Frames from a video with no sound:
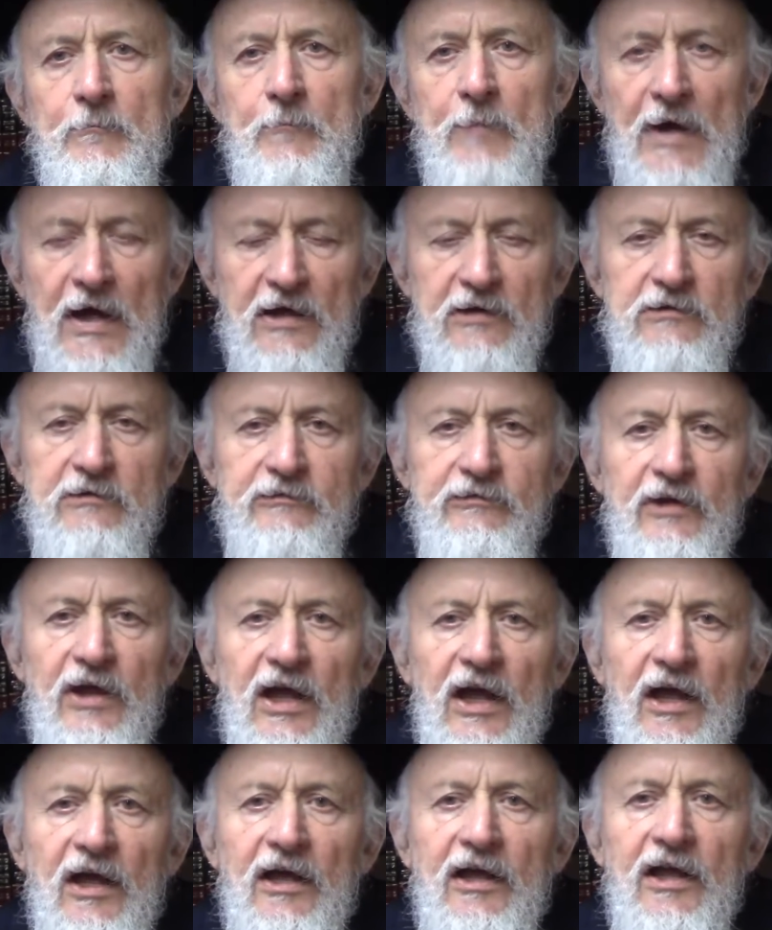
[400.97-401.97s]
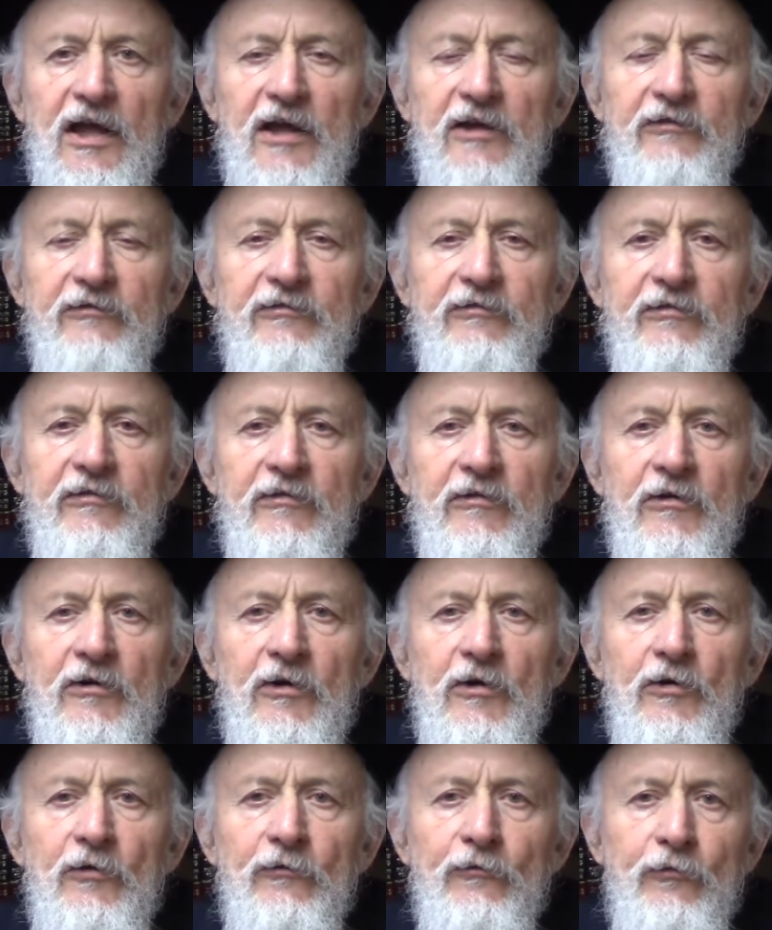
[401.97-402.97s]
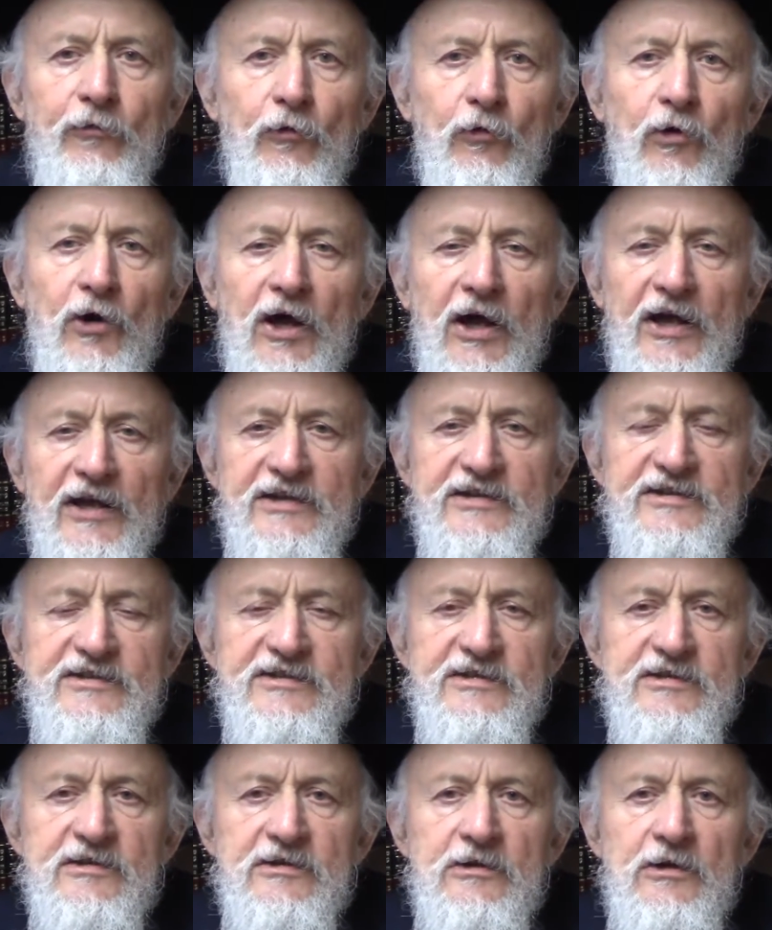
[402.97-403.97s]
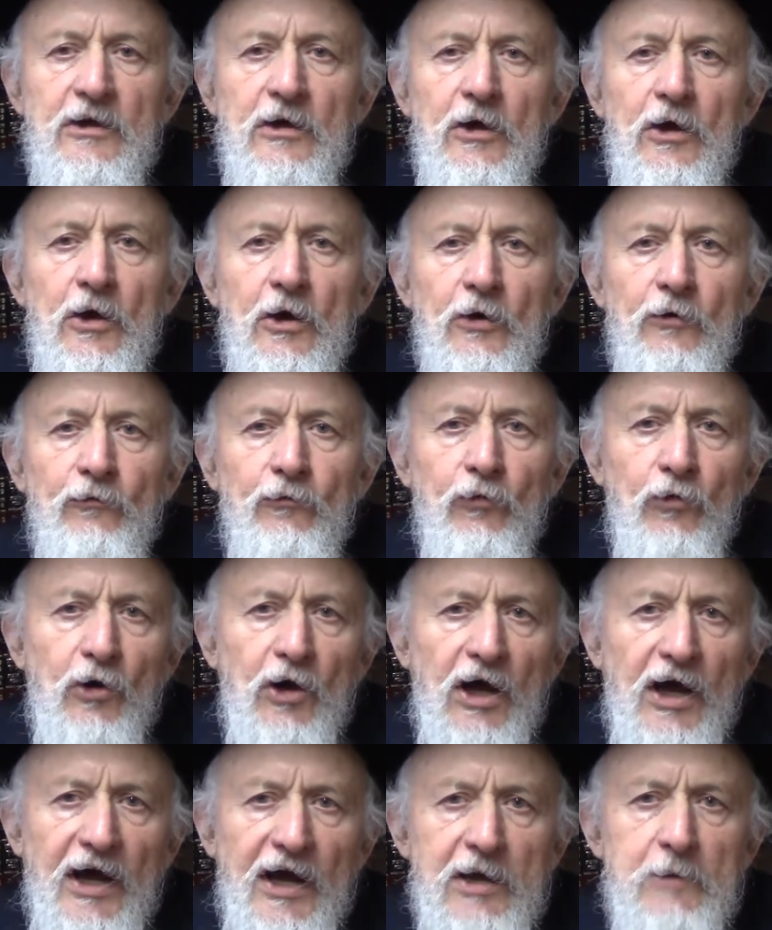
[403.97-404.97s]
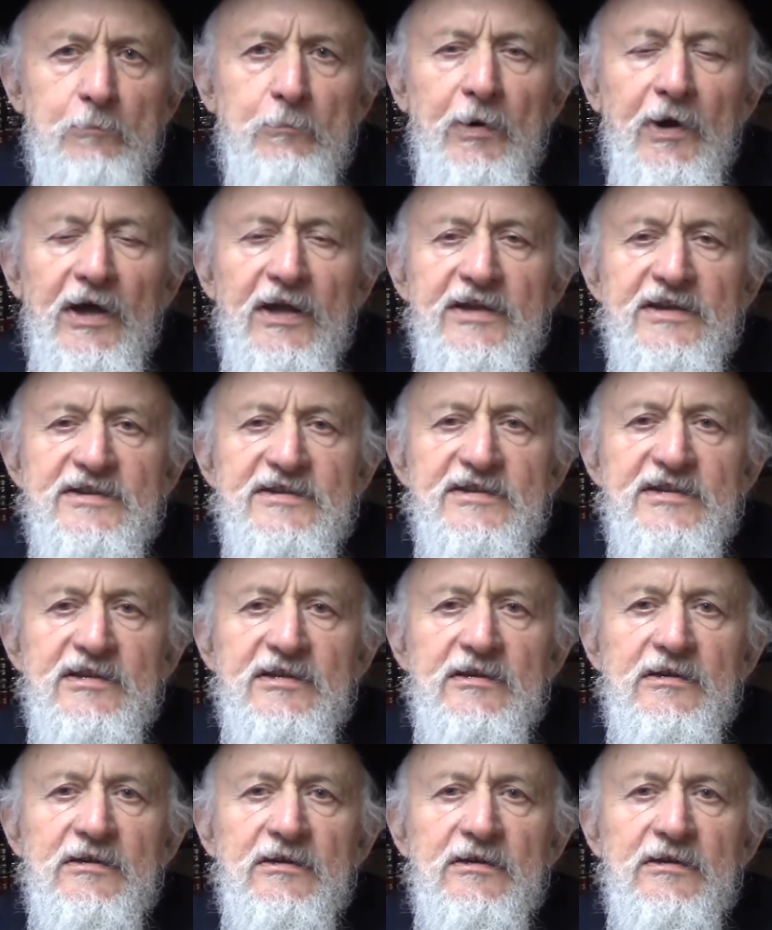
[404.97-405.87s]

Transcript: part of the archive for us for a high price